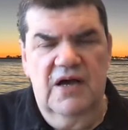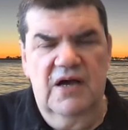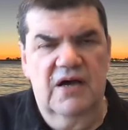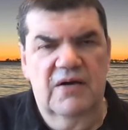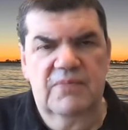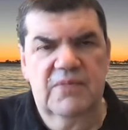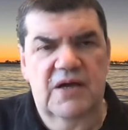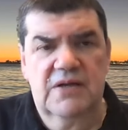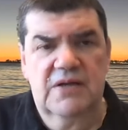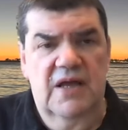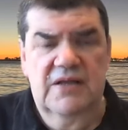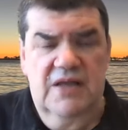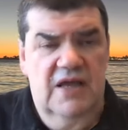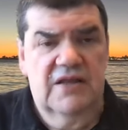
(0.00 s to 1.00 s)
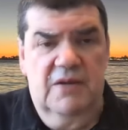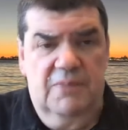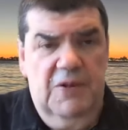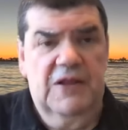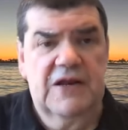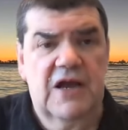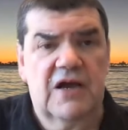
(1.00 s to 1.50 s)
um, and, and, and there
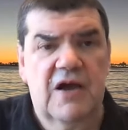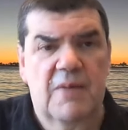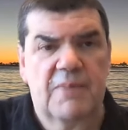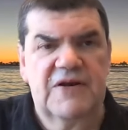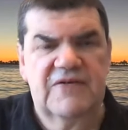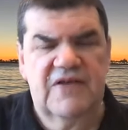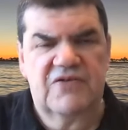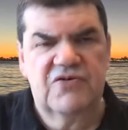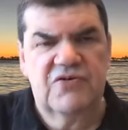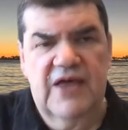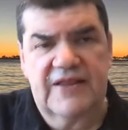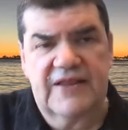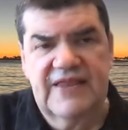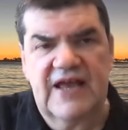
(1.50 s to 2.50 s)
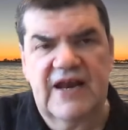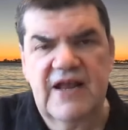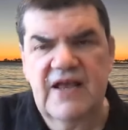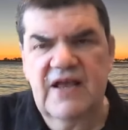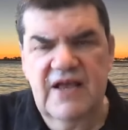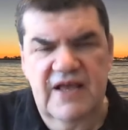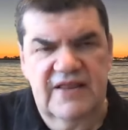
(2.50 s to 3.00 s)
probably are companies that do that. Then
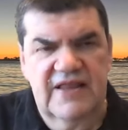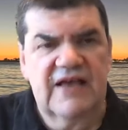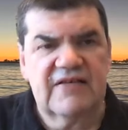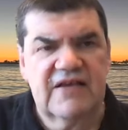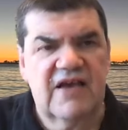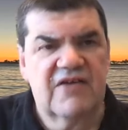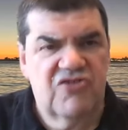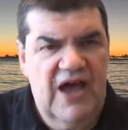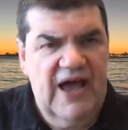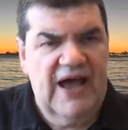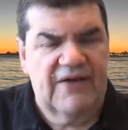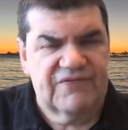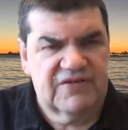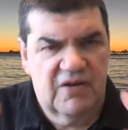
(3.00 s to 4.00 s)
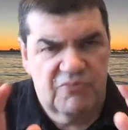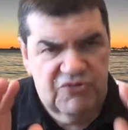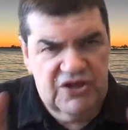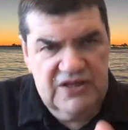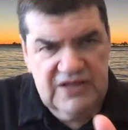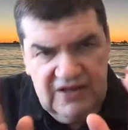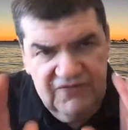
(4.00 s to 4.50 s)
in that case, you have
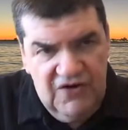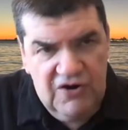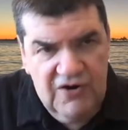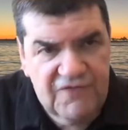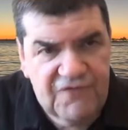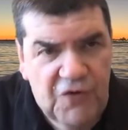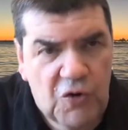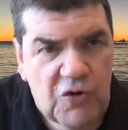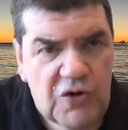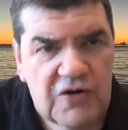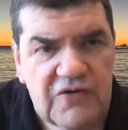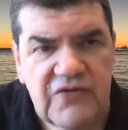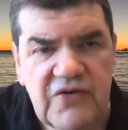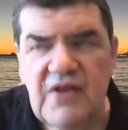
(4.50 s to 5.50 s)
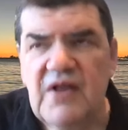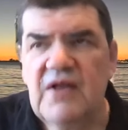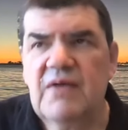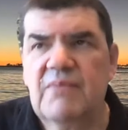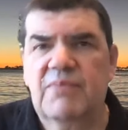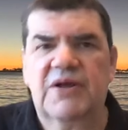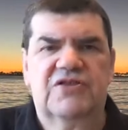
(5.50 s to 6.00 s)
something that's very focused.
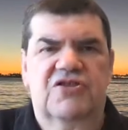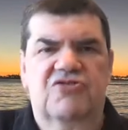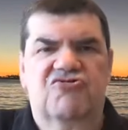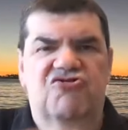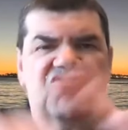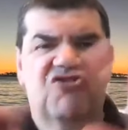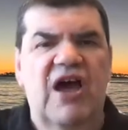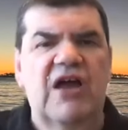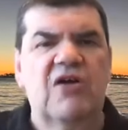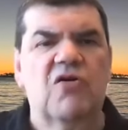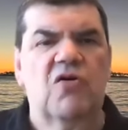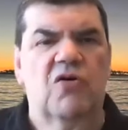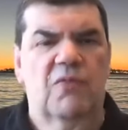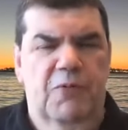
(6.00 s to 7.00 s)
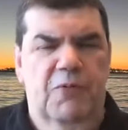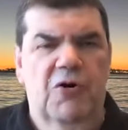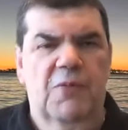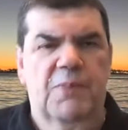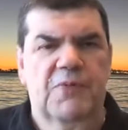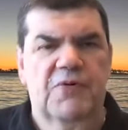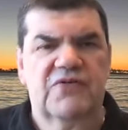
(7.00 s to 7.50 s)
But the general
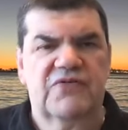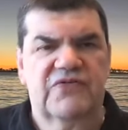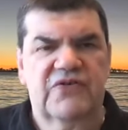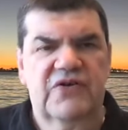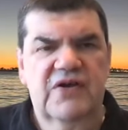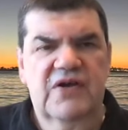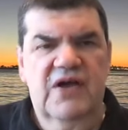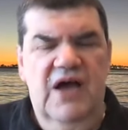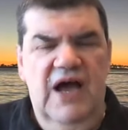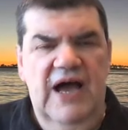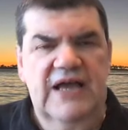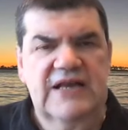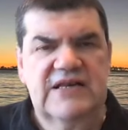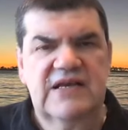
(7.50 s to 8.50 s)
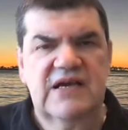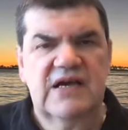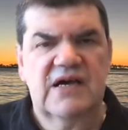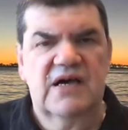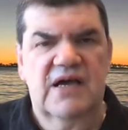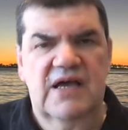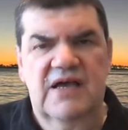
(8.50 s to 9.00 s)
purpose
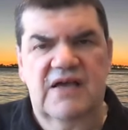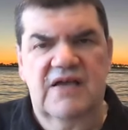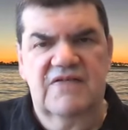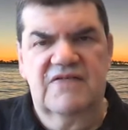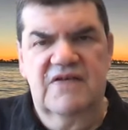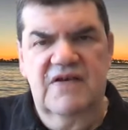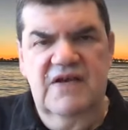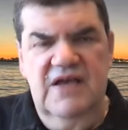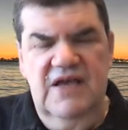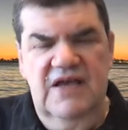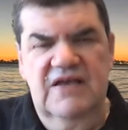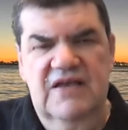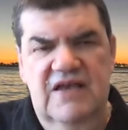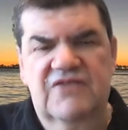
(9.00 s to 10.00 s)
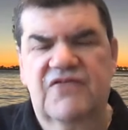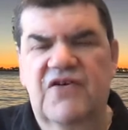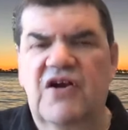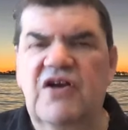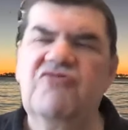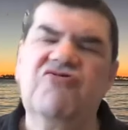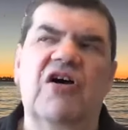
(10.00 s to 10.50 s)
idea is is
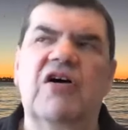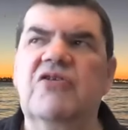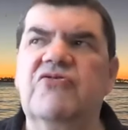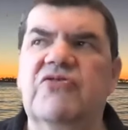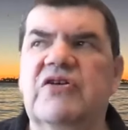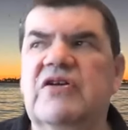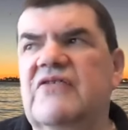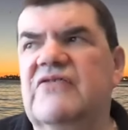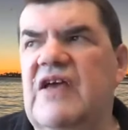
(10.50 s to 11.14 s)
very challenging.